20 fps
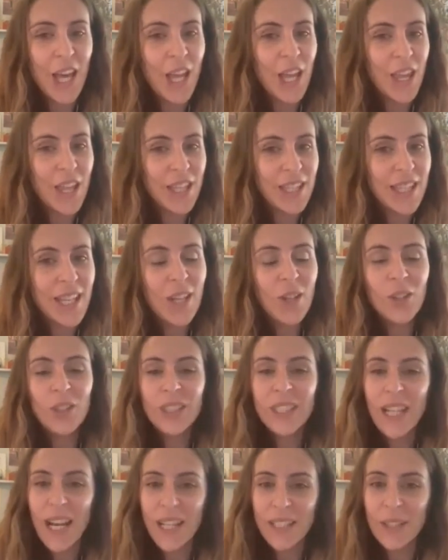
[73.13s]
The second
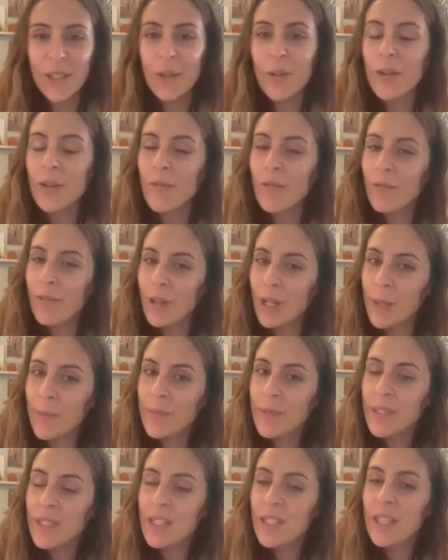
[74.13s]
category of verbs
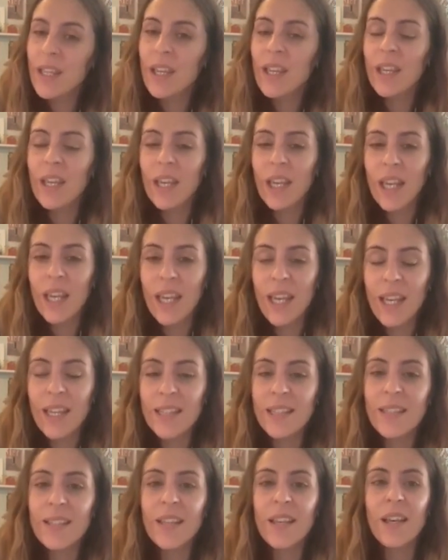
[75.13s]
is
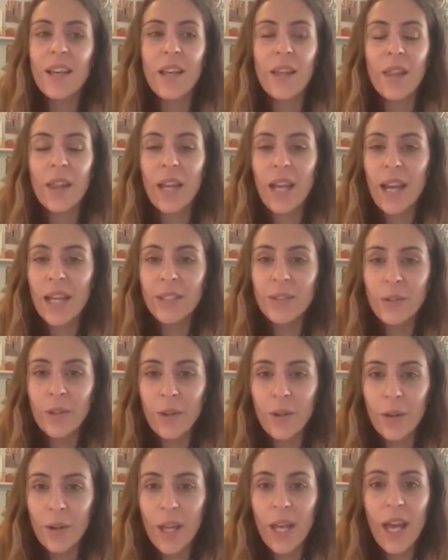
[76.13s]
the
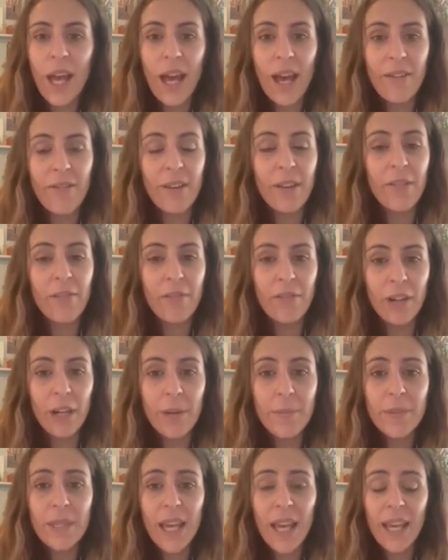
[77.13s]
category having
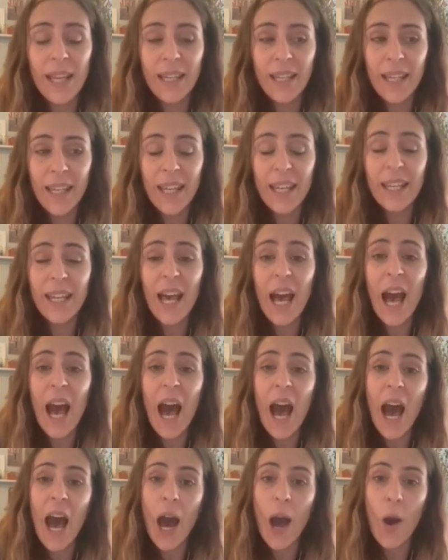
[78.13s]
verbs ending in
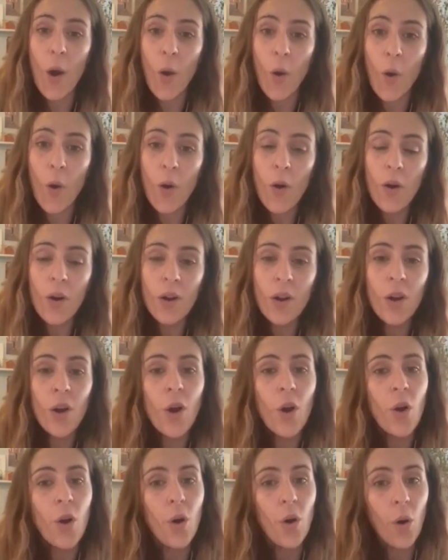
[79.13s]
ao,
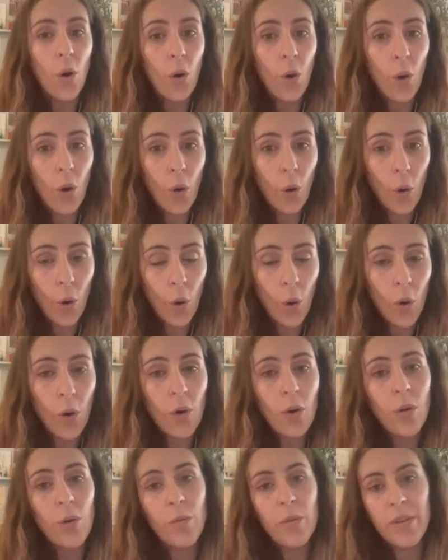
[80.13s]

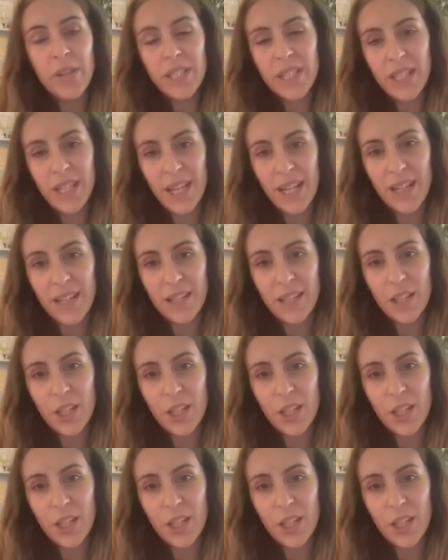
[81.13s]
o with stress.